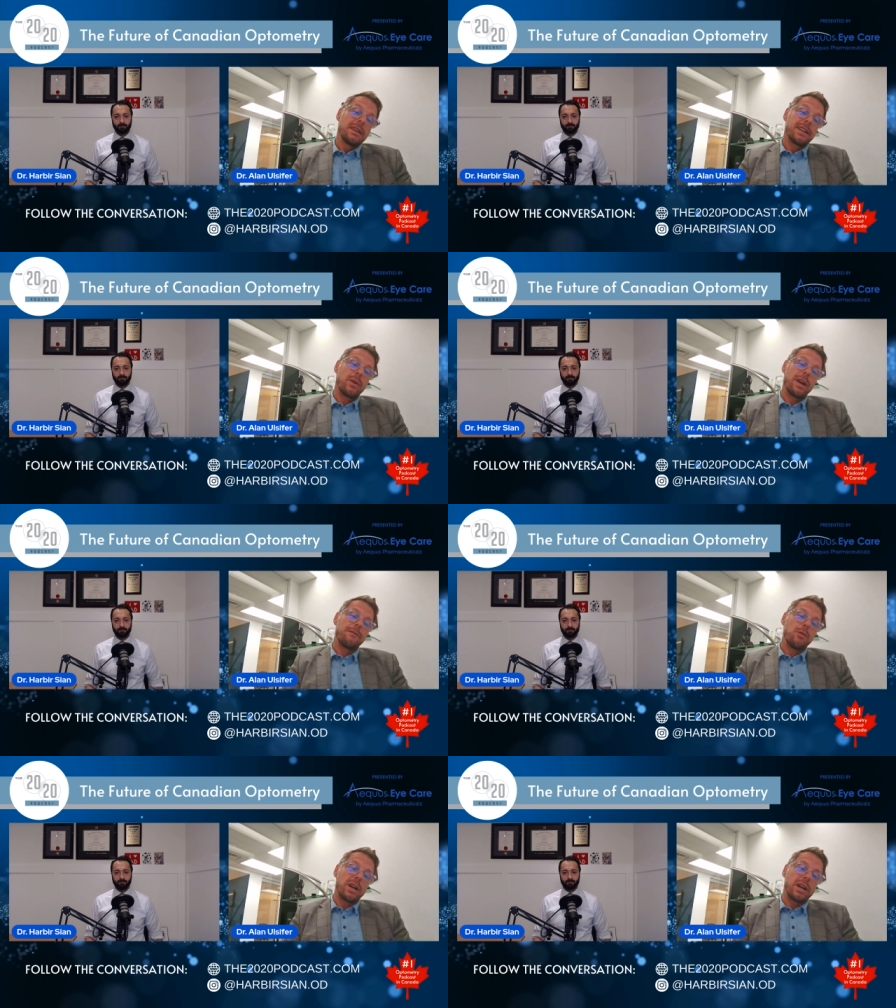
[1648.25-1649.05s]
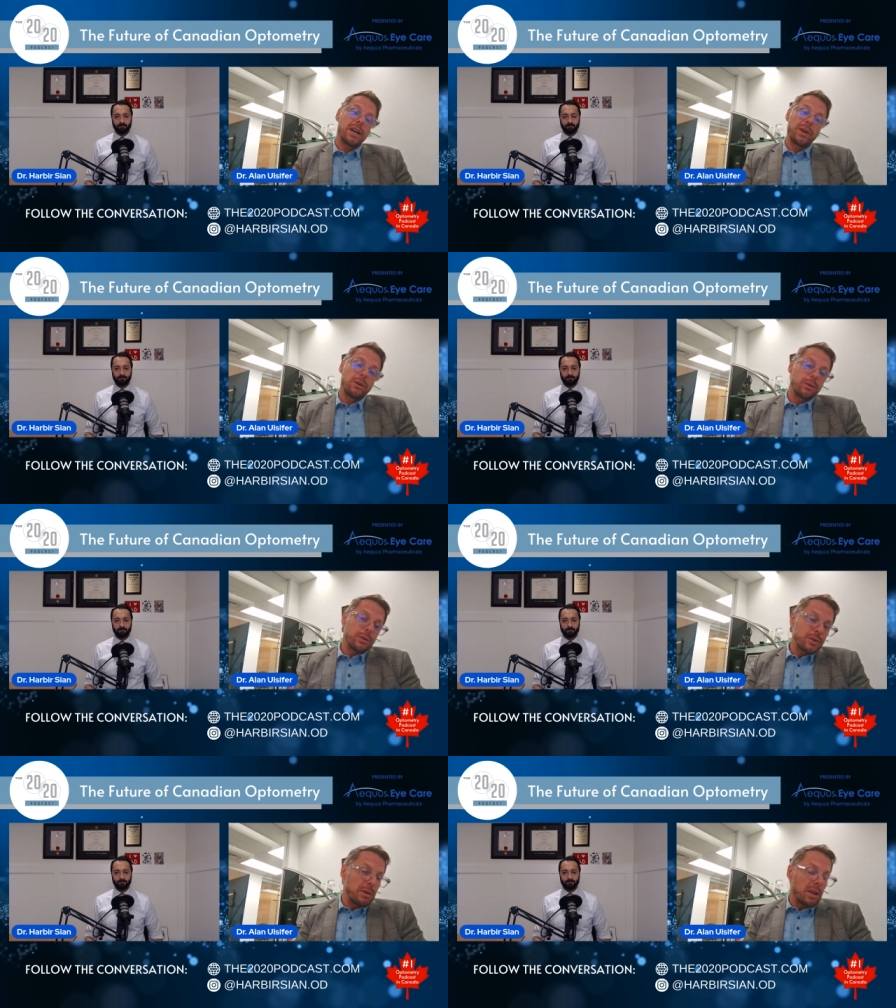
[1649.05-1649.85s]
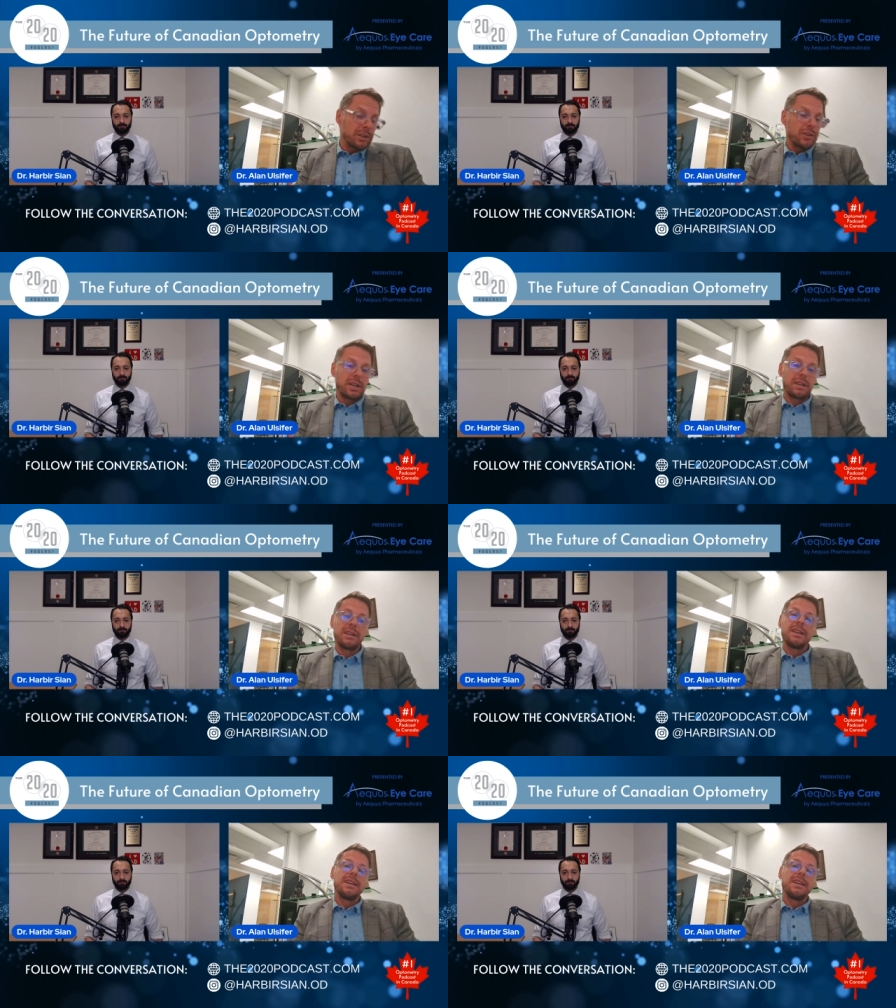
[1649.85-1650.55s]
FYI, we own our supply chain.